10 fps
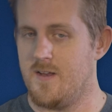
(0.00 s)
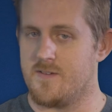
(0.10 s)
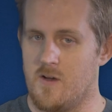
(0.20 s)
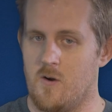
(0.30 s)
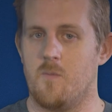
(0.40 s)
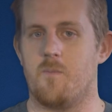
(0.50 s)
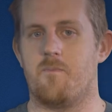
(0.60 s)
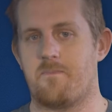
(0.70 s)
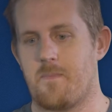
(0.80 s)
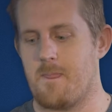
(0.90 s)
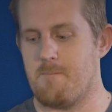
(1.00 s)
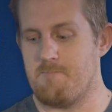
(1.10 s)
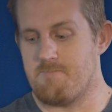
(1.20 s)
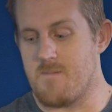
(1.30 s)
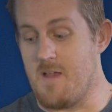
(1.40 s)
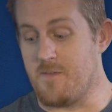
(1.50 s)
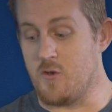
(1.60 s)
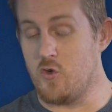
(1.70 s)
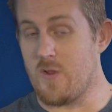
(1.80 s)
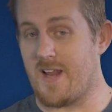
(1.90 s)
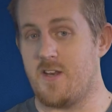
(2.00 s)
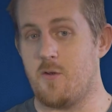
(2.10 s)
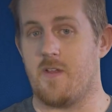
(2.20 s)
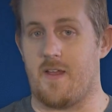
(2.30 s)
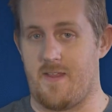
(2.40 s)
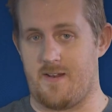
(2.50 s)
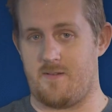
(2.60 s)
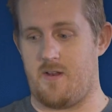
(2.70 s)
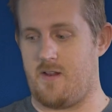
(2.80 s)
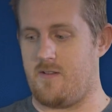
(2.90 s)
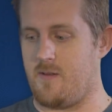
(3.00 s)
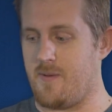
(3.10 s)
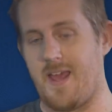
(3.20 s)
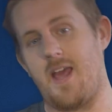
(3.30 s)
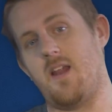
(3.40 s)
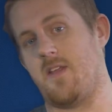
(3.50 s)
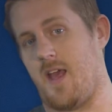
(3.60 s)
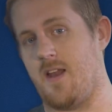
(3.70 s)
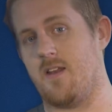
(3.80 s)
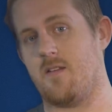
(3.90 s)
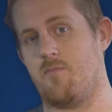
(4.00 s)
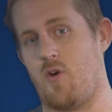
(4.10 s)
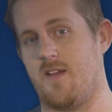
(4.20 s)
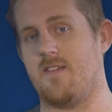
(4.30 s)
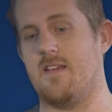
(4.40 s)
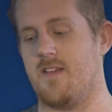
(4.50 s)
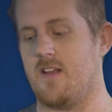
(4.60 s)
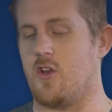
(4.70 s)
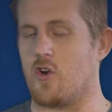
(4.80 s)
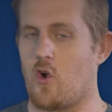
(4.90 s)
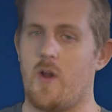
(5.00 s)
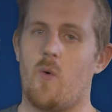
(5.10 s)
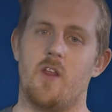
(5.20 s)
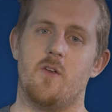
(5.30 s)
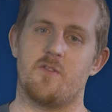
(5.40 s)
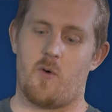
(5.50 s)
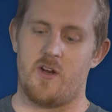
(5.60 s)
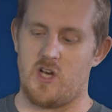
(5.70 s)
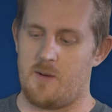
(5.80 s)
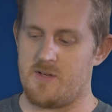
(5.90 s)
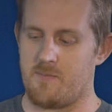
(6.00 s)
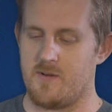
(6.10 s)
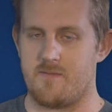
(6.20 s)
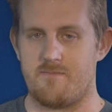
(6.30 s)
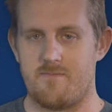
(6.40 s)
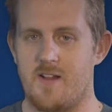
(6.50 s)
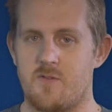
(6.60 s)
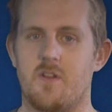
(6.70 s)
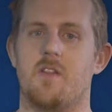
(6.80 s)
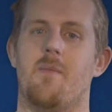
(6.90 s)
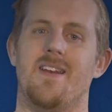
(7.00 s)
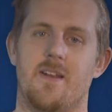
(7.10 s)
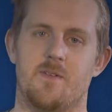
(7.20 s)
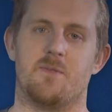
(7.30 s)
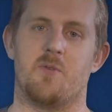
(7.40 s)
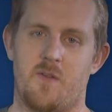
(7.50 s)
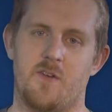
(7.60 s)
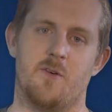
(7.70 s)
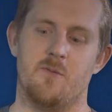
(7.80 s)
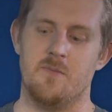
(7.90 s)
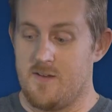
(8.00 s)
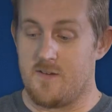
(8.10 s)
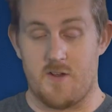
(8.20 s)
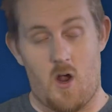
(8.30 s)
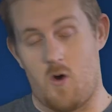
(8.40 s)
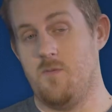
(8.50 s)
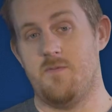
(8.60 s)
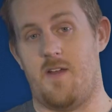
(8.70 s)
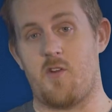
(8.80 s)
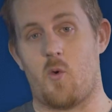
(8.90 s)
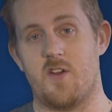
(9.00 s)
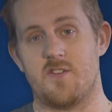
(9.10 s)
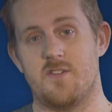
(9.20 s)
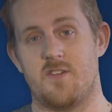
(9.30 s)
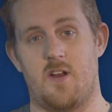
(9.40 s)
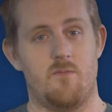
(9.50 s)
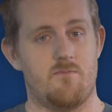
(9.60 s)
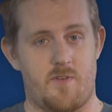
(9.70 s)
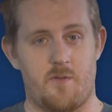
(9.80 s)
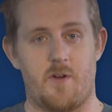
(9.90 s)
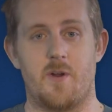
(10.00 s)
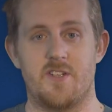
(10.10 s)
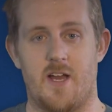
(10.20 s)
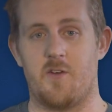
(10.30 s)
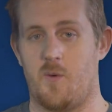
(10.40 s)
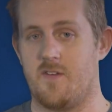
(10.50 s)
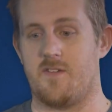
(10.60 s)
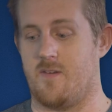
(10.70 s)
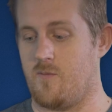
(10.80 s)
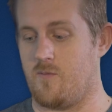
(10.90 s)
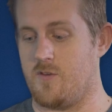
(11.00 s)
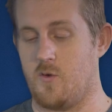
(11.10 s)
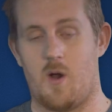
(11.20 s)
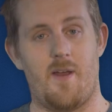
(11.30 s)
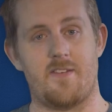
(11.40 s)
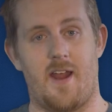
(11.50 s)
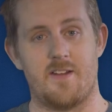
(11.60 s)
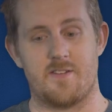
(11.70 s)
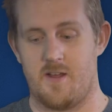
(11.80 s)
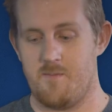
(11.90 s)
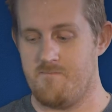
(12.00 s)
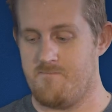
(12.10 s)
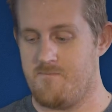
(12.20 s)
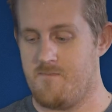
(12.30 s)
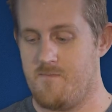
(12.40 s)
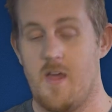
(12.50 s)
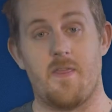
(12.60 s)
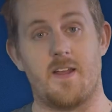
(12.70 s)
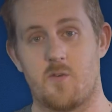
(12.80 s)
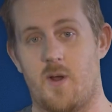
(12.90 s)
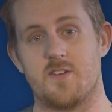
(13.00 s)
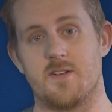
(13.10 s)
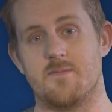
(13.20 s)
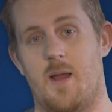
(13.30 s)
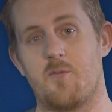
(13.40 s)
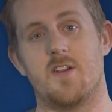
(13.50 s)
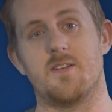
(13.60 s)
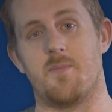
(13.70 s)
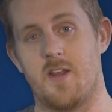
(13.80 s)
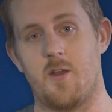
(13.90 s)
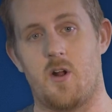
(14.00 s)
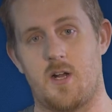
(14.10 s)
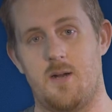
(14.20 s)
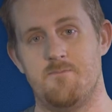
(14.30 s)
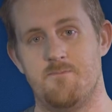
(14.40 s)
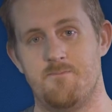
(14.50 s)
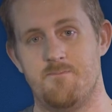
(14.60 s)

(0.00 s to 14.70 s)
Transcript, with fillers: So if you do like to do that, that the begin and the end processing, you're going to want to use for each object, but that's really the main difference between the two. So if you have any questions, you know, feel free to reach out to us and we'll do our best to answer them. Thanks for watching. I'm Chris at PDQ.com.